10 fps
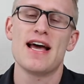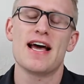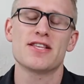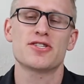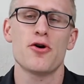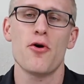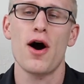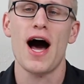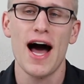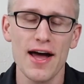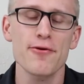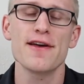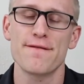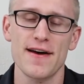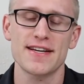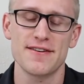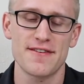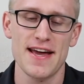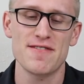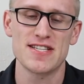And so highly effective
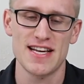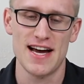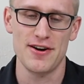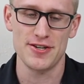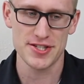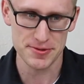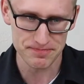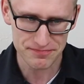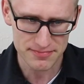game designers,